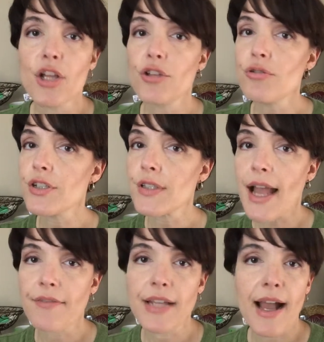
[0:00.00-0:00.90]
You just
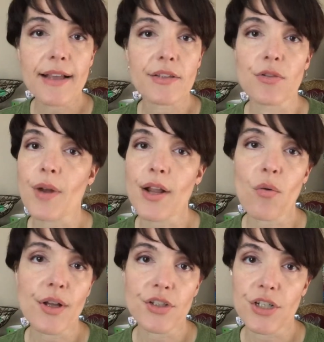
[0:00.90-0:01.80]
have to ask the right
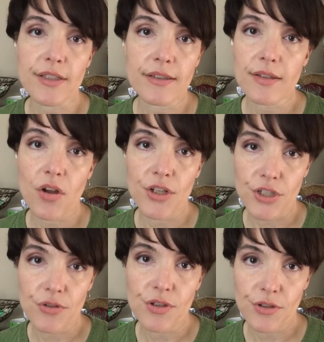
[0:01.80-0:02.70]
questions
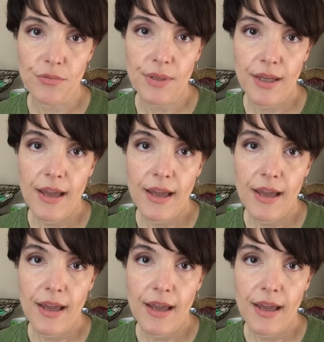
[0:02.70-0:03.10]
on YouTube.